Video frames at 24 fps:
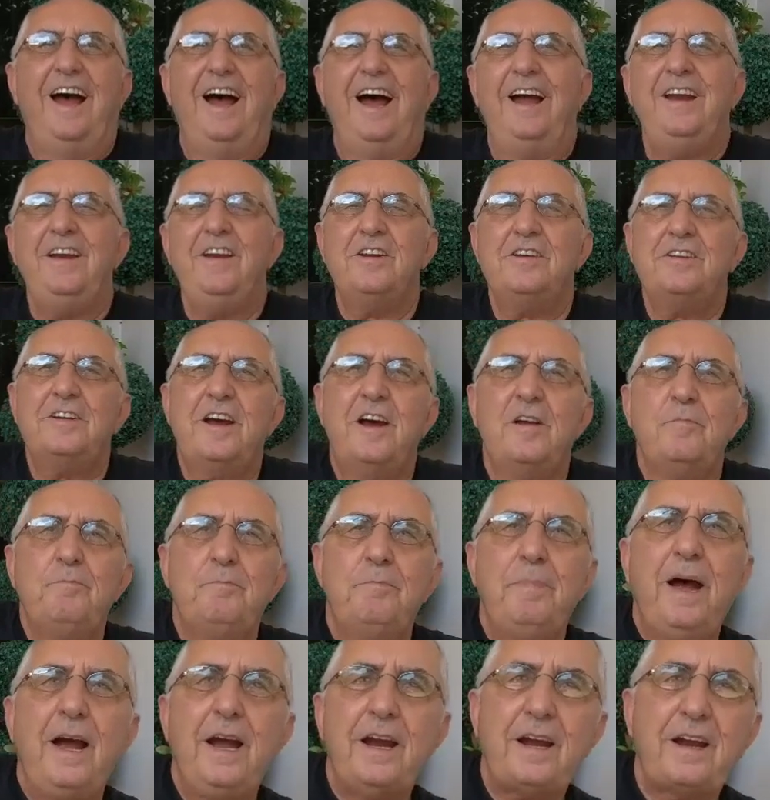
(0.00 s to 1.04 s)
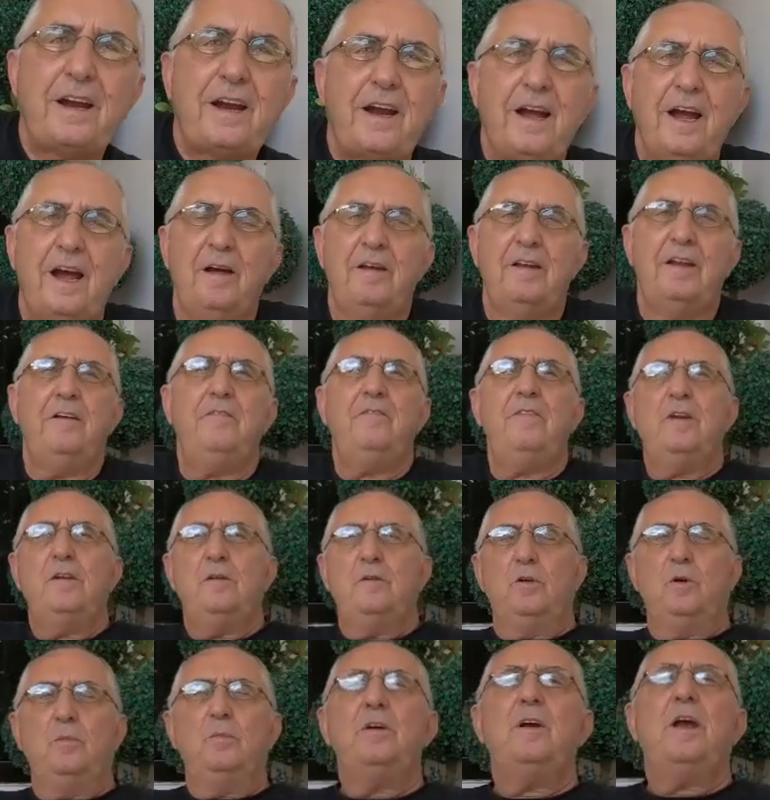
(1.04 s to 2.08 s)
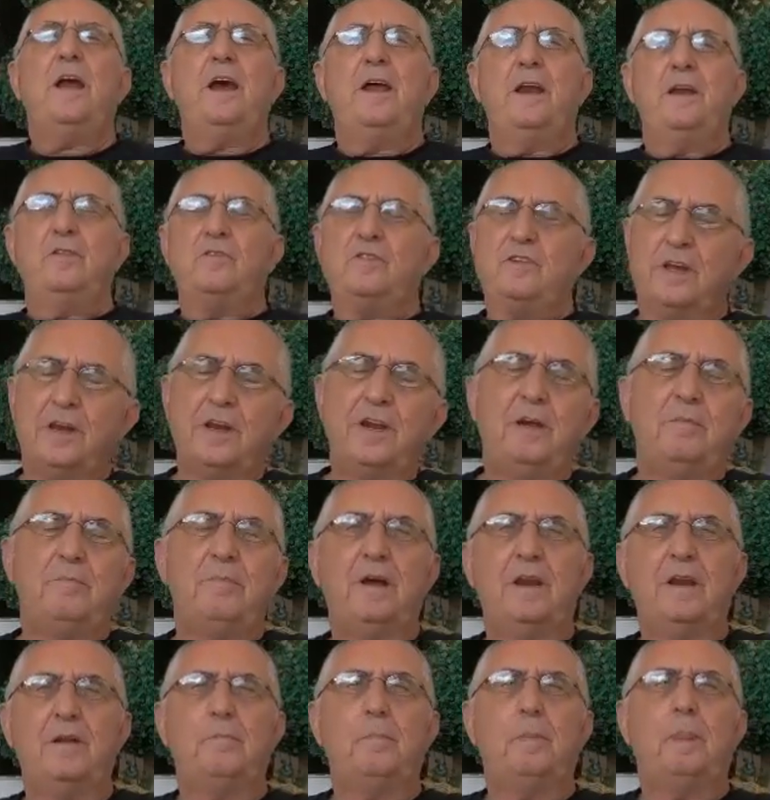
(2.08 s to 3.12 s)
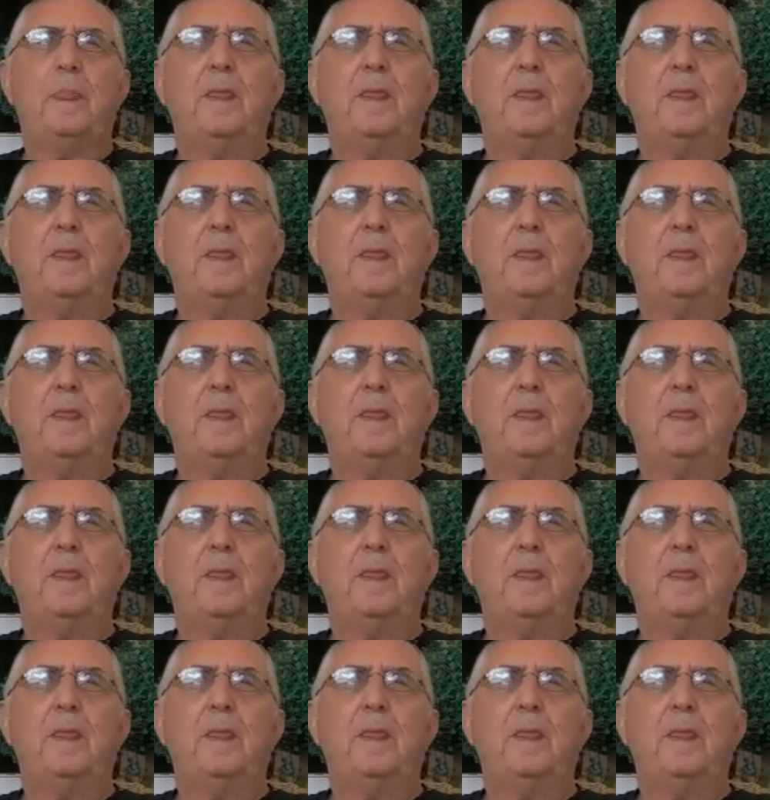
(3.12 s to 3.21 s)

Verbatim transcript: I just got back. I live in Dumaguete City, but